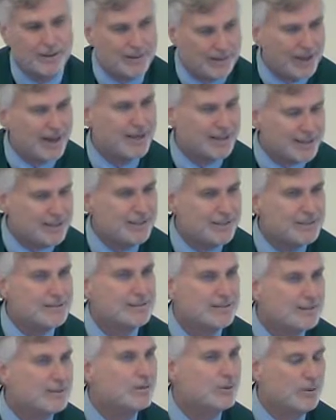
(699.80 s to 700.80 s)
That
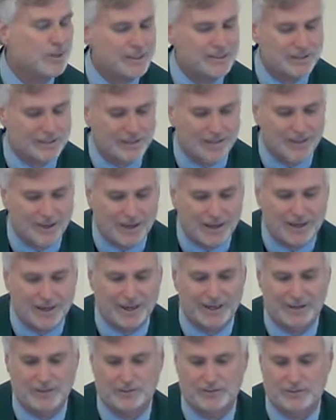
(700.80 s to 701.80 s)
is the Christian
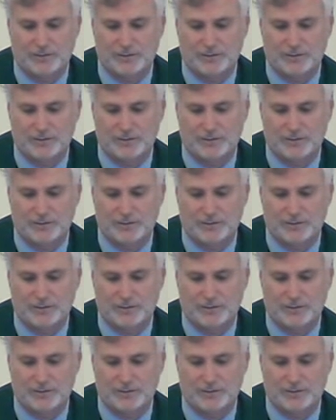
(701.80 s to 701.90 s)
life.